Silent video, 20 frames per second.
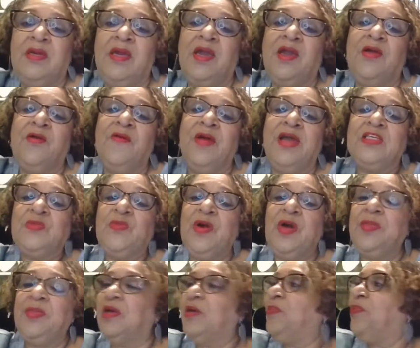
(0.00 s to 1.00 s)
And Grace, we're
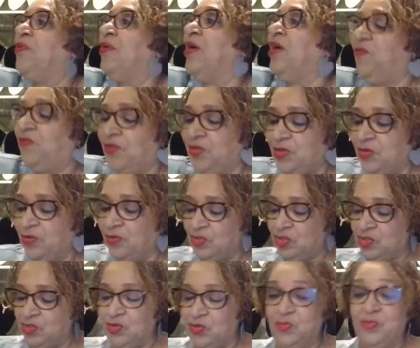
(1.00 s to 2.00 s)
going to pray for you
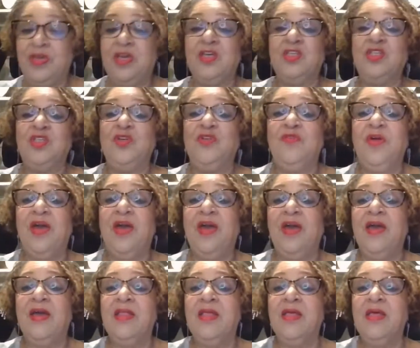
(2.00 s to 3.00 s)
too, because
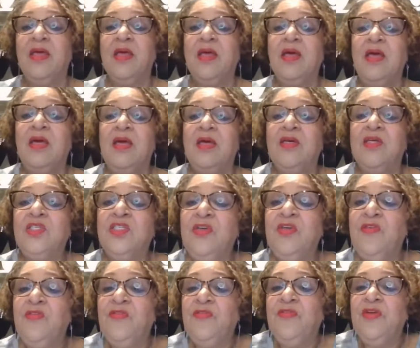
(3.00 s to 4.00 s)

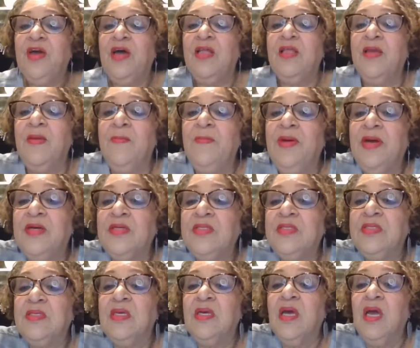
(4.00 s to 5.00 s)
she fell and
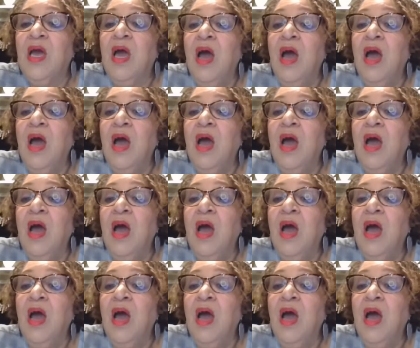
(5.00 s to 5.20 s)
bust.